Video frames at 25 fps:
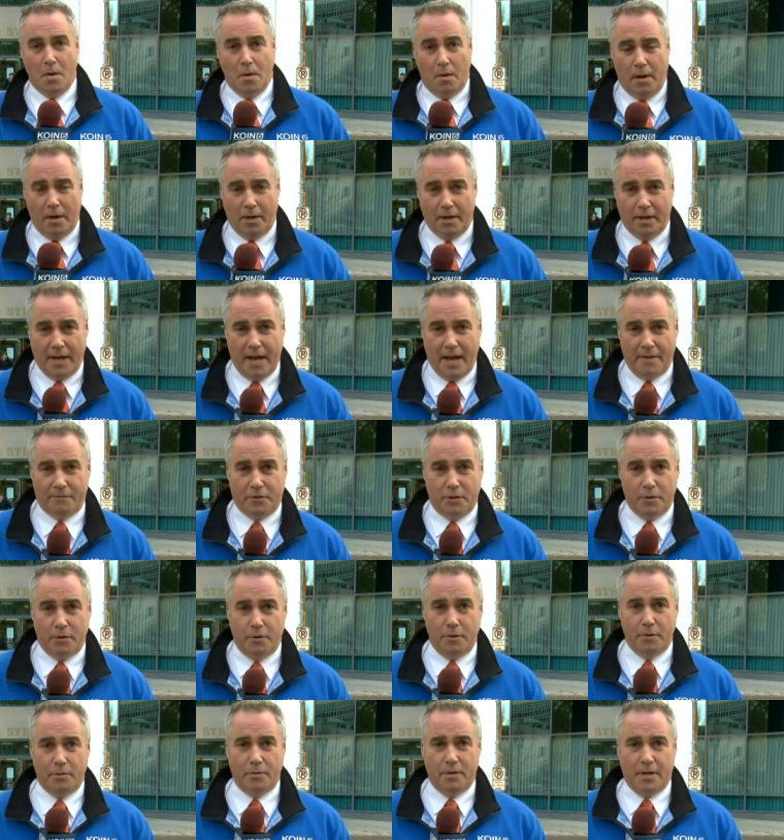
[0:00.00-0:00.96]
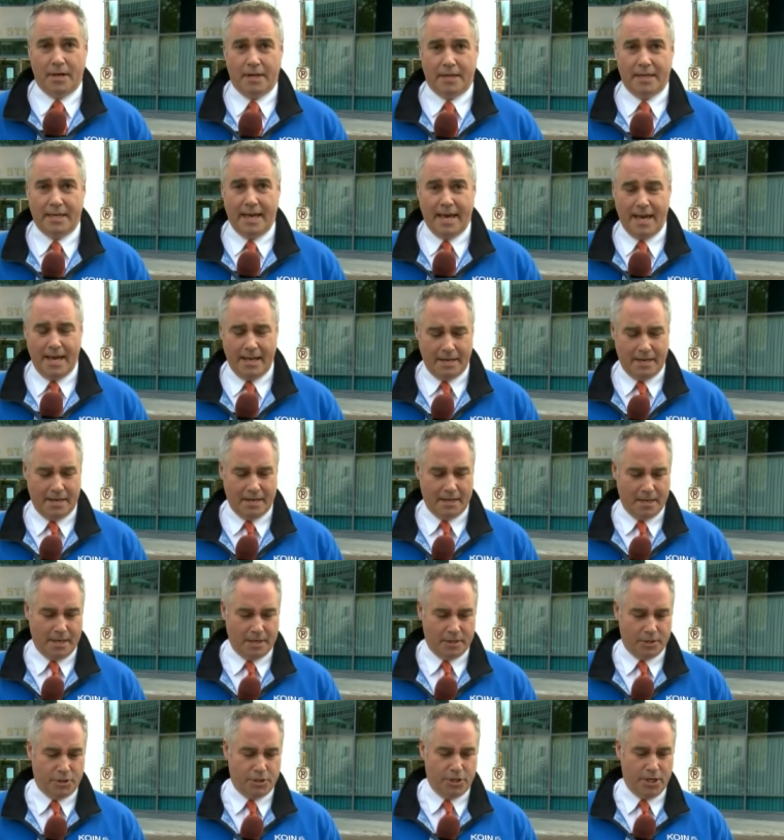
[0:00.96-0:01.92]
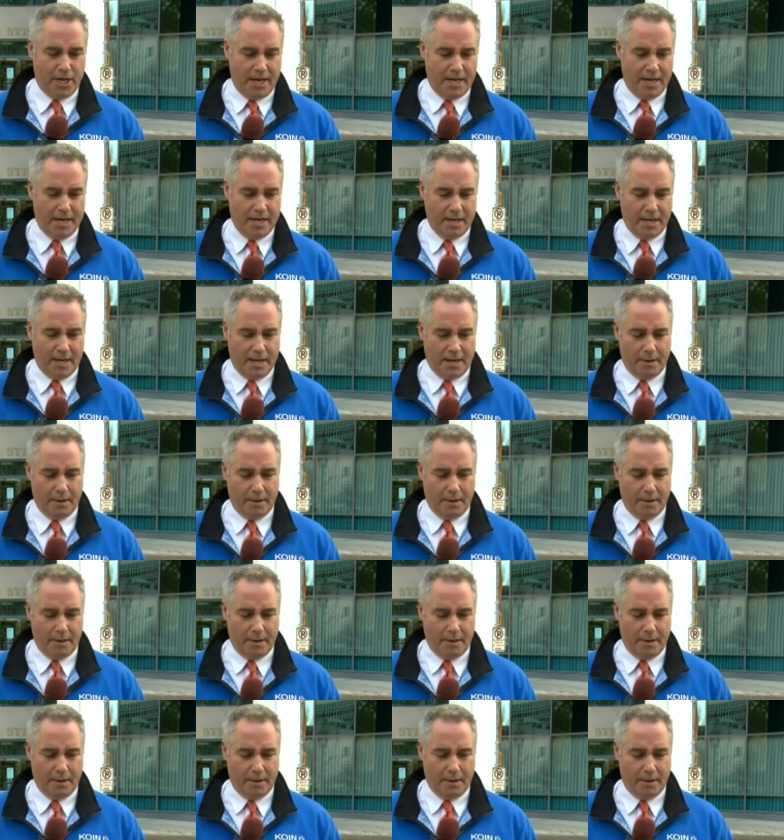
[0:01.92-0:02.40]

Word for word: Well, good afternoon, uh, Ken and uh, Jenny.